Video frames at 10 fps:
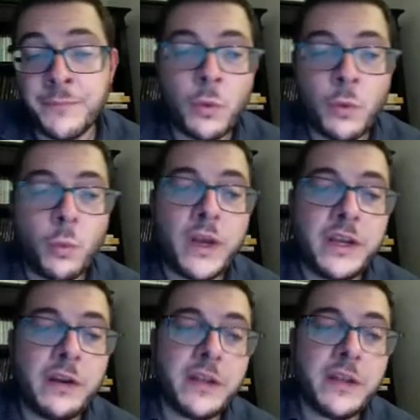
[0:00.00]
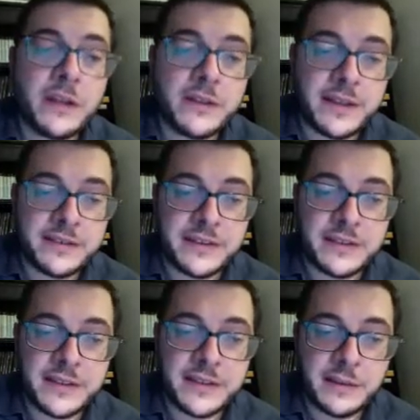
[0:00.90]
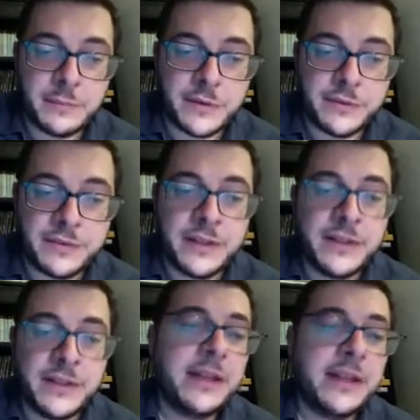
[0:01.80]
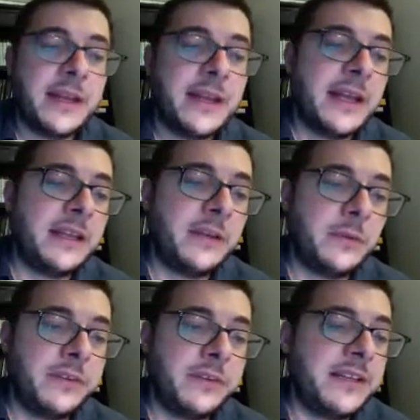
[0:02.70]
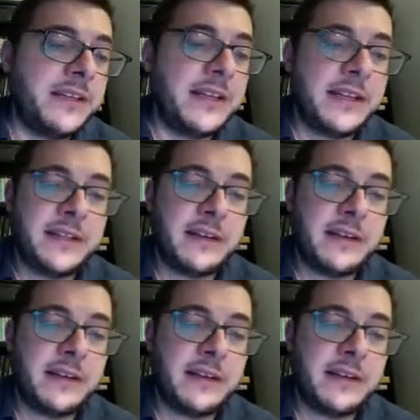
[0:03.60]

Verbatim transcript: when you're not testing the embryos. Uh, and you will see that there